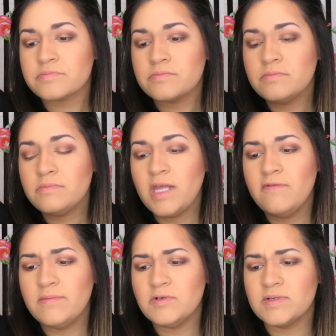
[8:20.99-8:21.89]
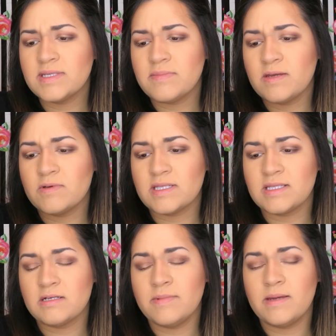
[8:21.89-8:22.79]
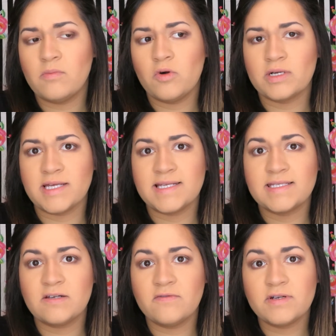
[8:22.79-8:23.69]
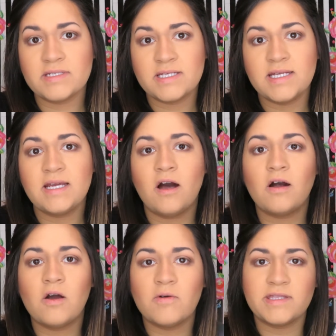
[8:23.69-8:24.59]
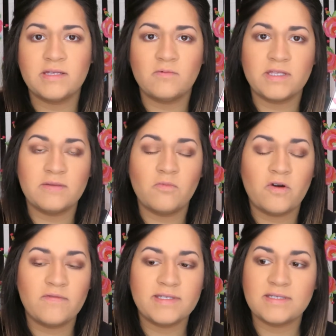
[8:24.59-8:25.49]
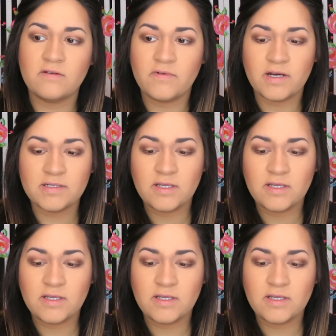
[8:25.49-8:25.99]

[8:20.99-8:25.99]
if I'm doing something with a little bit more like silvers in it, I'll go in with more of a silver.